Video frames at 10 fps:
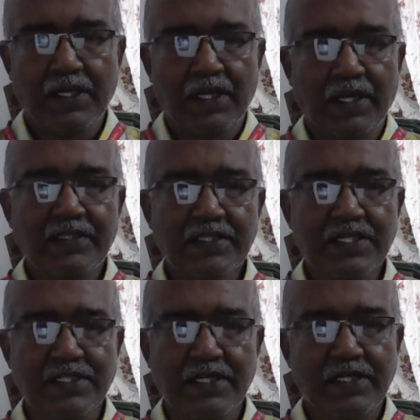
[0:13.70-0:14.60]
In this
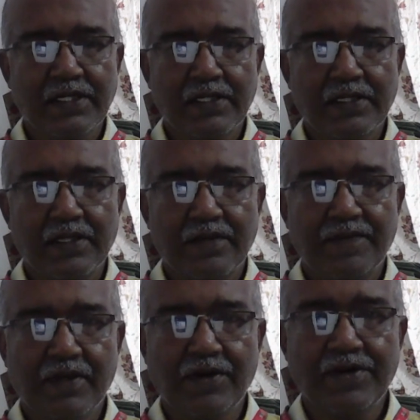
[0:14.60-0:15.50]
session, we are
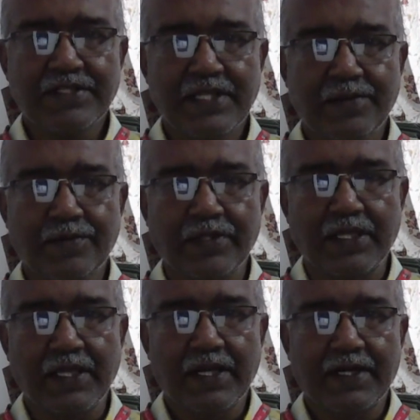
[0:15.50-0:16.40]
going to see about
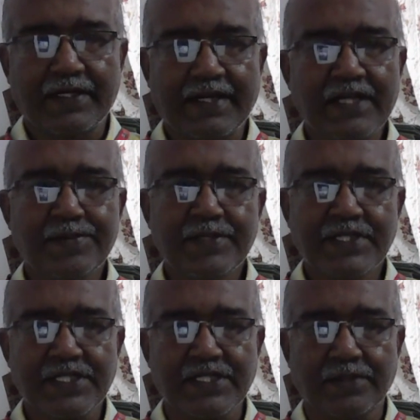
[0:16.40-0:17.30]
the transmission
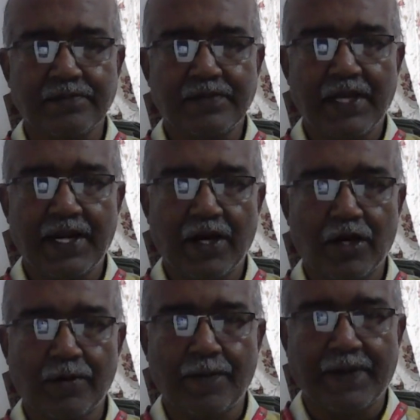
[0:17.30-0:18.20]
system in
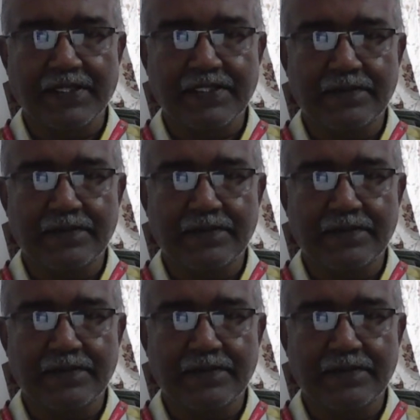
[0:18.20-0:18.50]
automobiles.